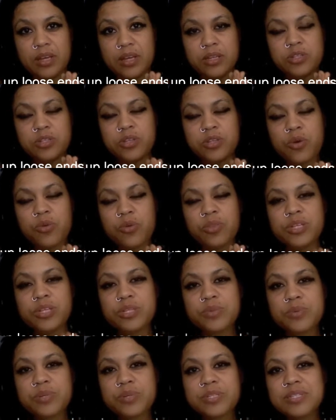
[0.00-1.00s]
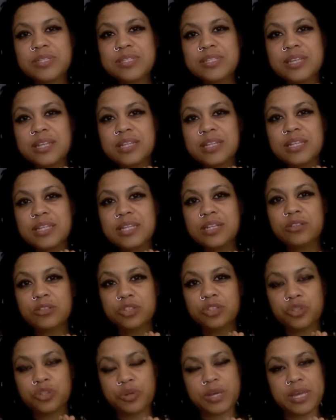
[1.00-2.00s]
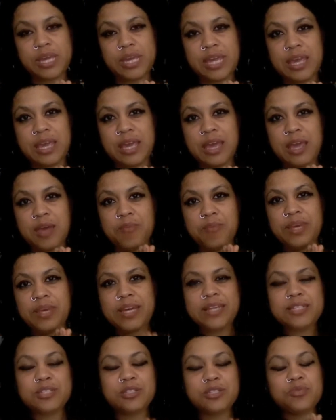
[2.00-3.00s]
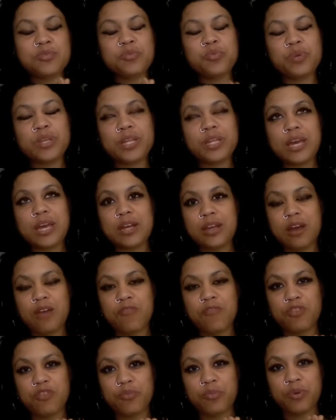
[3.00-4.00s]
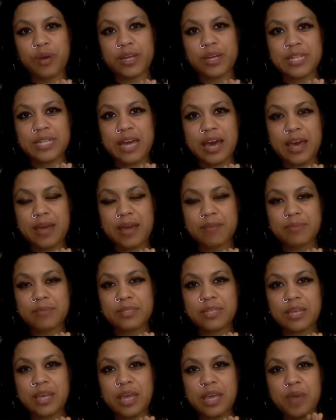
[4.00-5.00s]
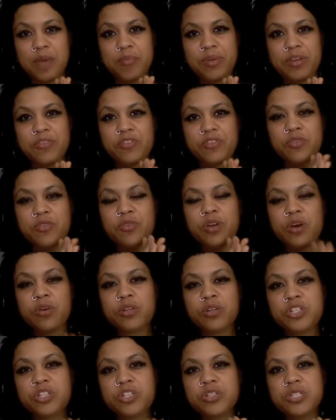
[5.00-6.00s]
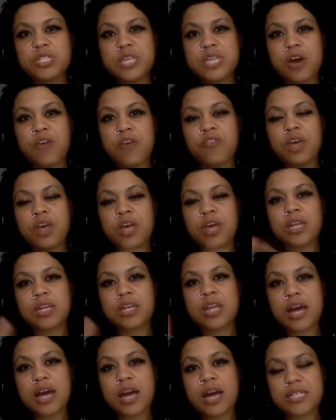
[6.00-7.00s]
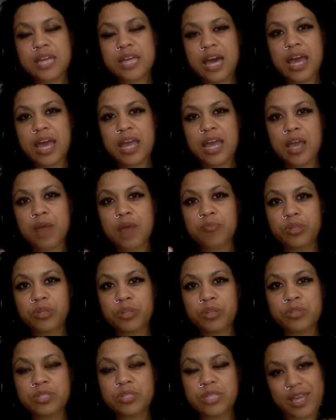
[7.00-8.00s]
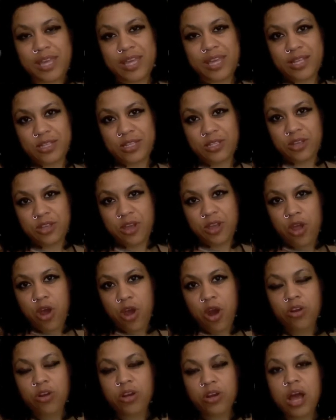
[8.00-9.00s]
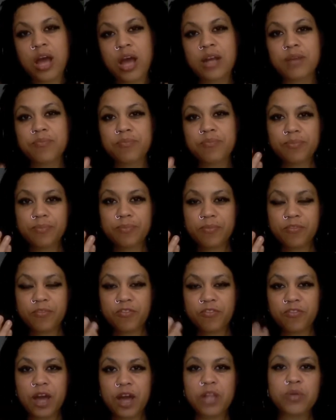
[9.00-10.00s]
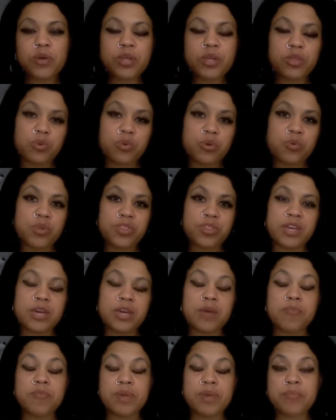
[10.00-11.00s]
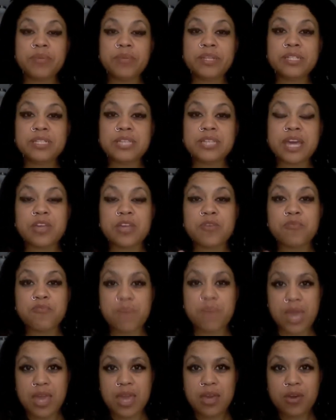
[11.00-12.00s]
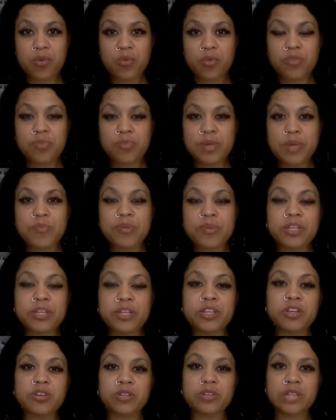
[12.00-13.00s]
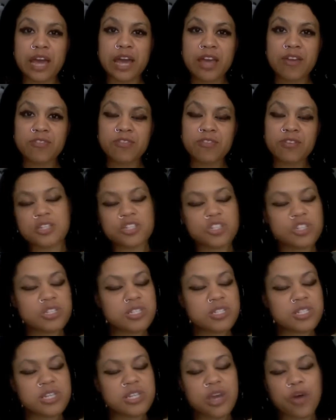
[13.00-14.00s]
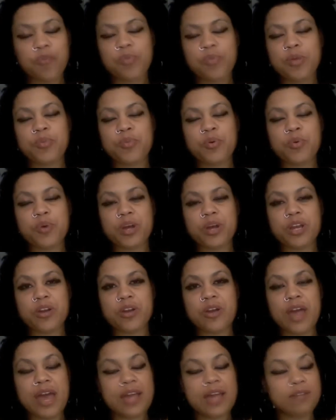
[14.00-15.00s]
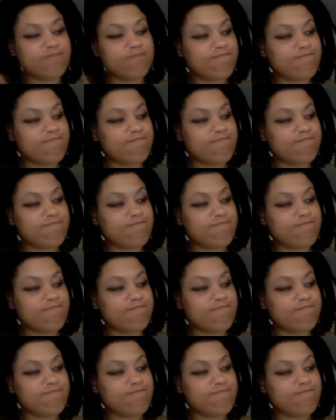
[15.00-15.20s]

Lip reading: So this one's a little tricky because it's really uncomfortable at times. But if you notice yourself not tying up loose ends or not following through with the commitments that you make with people in your life, just tell people where you're at.